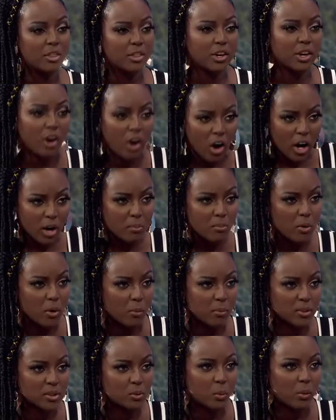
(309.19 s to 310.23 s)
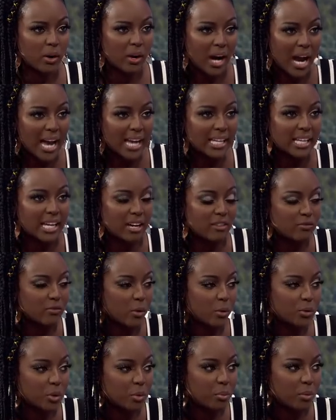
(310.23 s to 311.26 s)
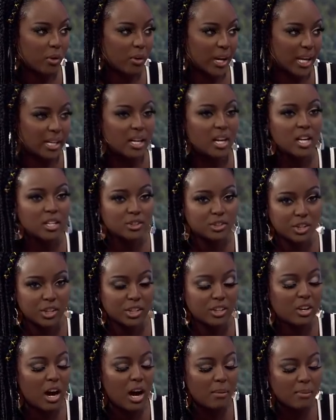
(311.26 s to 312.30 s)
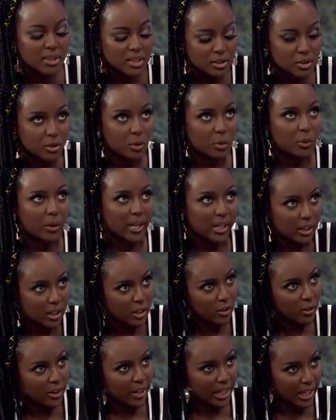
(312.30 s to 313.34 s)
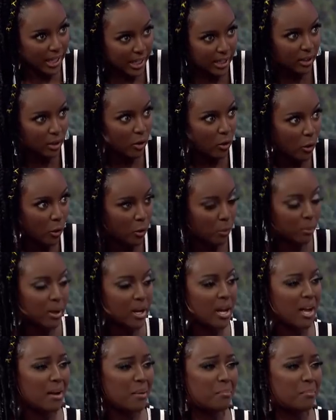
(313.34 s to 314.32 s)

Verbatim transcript: there are moments where I get vulnerable, and certain comments do, you know, hit home.